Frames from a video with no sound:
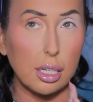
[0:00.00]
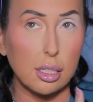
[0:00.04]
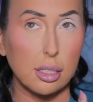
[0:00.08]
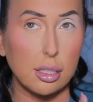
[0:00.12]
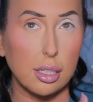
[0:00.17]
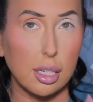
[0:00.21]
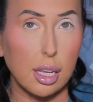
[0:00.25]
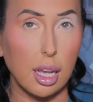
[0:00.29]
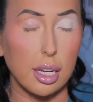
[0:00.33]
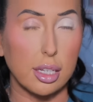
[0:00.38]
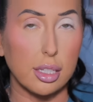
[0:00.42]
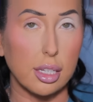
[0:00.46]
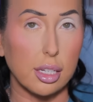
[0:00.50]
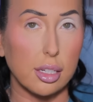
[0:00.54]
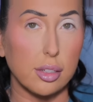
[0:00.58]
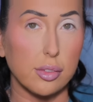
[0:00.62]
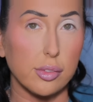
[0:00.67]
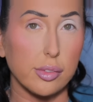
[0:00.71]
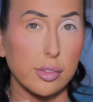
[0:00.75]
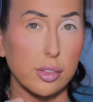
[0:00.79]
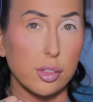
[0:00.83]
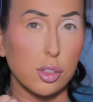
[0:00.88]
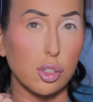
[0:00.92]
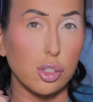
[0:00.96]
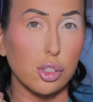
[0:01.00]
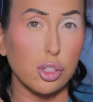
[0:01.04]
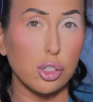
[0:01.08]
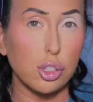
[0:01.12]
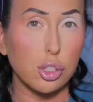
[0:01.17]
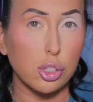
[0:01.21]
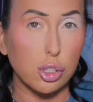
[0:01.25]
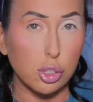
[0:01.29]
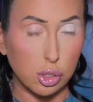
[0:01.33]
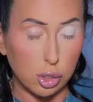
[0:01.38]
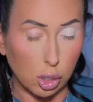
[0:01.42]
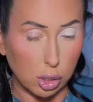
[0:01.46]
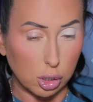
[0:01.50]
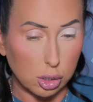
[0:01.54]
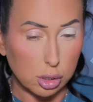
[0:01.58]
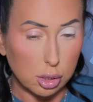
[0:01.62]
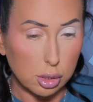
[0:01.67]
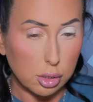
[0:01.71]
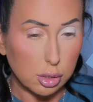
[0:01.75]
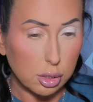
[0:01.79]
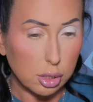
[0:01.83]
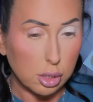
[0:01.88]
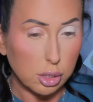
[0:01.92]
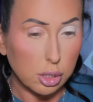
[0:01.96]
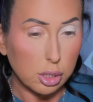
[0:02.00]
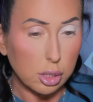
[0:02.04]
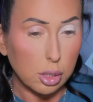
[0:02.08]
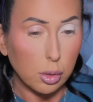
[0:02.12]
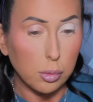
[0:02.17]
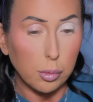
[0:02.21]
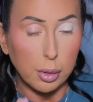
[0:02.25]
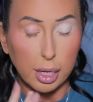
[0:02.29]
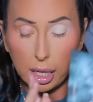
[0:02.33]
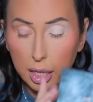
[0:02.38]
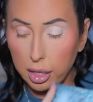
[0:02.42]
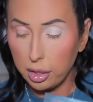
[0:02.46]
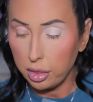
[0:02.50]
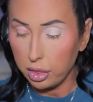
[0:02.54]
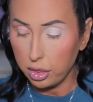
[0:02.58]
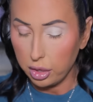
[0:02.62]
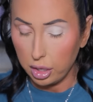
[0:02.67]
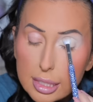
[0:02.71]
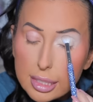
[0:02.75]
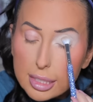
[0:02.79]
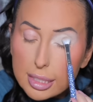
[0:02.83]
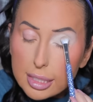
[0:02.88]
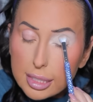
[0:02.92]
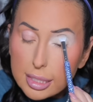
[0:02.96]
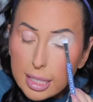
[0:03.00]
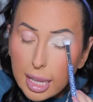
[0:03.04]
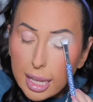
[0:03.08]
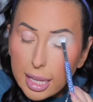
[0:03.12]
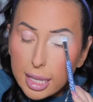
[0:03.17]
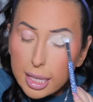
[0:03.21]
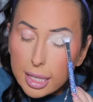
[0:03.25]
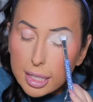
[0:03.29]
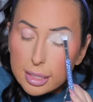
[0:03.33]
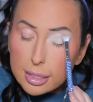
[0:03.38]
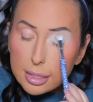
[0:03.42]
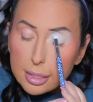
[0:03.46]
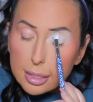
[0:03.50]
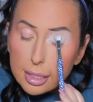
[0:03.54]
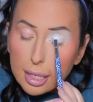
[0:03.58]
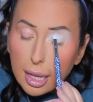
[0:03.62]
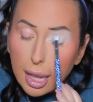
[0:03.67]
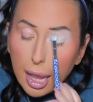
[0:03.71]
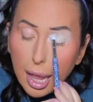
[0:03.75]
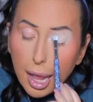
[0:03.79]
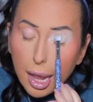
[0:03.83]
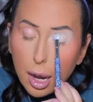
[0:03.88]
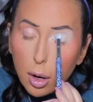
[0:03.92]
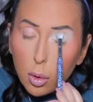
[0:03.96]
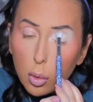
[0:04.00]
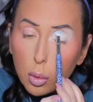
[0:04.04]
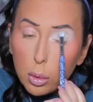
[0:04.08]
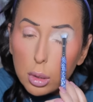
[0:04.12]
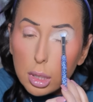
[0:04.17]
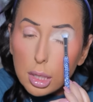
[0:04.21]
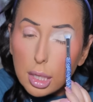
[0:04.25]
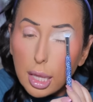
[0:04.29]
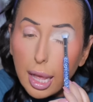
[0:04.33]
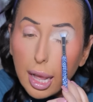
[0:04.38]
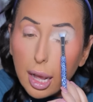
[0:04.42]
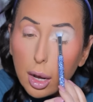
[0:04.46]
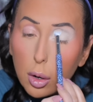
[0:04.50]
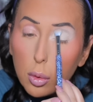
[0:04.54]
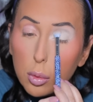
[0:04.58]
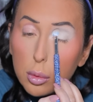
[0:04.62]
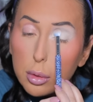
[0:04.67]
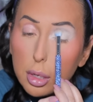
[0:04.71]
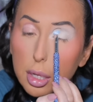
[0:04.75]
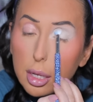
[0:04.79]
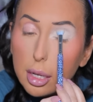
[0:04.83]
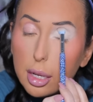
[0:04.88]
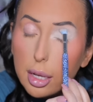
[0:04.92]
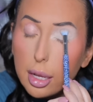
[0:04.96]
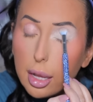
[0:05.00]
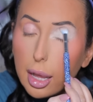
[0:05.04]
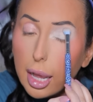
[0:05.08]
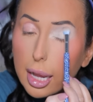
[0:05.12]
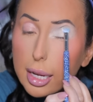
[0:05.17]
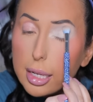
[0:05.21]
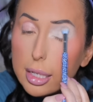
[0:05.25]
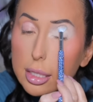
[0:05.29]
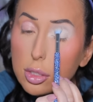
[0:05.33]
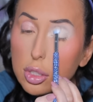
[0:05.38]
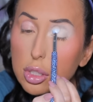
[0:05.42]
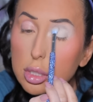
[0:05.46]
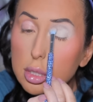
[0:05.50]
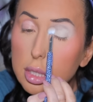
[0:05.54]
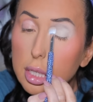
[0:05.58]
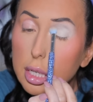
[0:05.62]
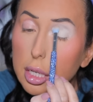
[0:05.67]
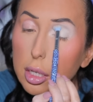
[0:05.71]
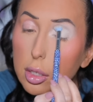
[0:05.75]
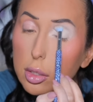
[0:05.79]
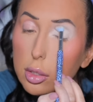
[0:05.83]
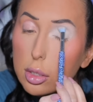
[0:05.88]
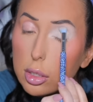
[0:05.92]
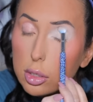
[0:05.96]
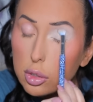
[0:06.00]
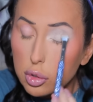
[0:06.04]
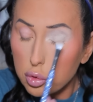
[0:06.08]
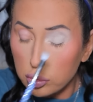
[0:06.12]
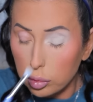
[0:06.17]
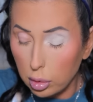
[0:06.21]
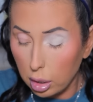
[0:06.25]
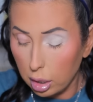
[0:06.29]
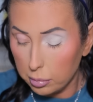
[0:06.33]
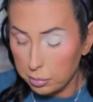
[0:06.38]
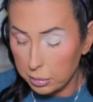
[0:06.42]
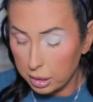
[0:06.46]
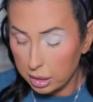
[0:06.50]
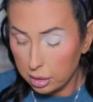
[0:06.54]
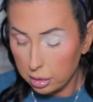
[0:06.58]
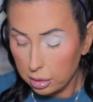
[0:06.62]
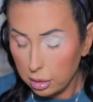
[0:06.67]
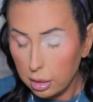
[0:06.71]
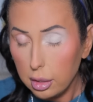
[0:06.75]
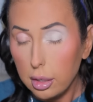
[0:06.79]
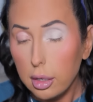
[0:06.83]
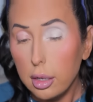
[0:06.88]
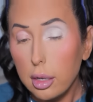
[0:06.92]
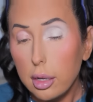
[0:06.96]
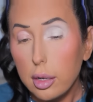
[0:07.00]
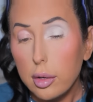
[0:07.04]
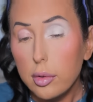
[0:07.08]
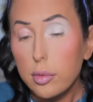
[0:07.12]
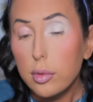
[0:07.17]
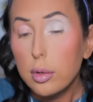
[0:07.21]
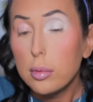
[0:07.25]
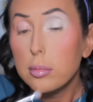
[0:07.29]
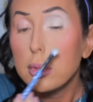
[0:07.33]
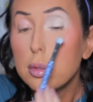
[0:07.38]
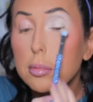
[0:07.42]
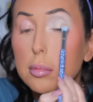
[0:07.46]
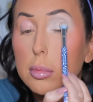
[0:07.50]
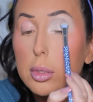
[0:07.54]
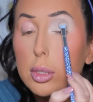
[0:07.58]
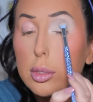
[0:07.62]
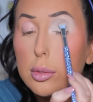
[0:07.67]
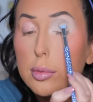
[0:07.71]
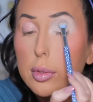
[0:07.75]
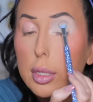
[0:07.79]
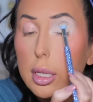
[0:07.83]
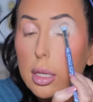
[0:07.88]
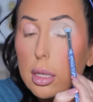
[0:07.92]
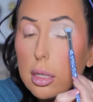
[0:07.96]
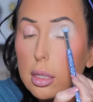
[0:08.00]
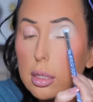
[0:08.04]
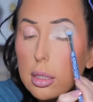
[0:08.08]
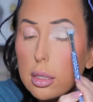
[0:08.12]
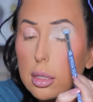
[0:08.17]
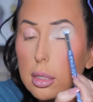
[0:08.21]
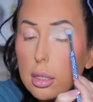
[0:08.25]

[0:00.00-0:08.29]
to kind of start the look with. Say It Out Loud. I can just hear the drama from the movie.